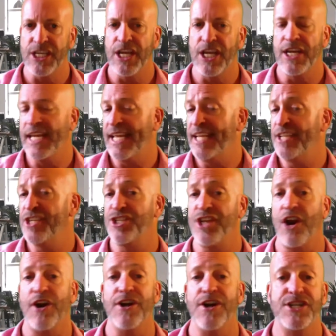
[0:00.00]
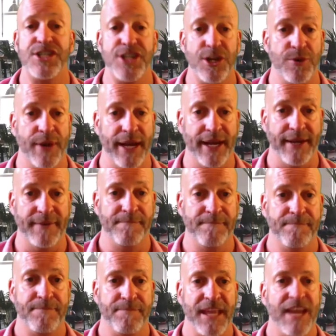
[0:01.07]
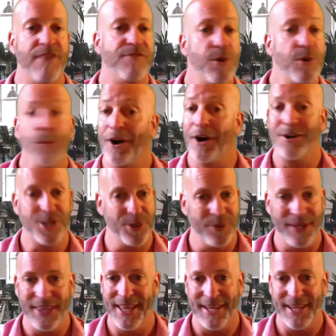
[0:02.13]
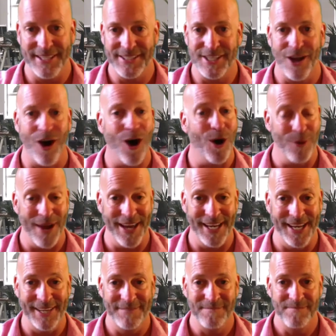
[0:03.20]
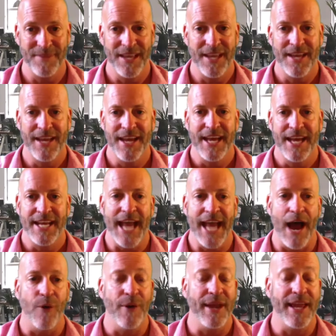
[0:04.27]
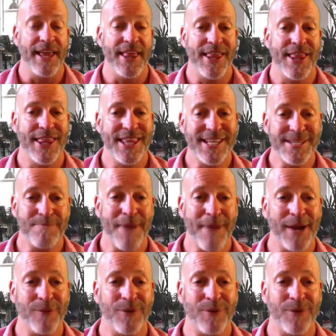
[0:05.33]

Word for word: you need to start doing if you aren't doing these already. Now, this might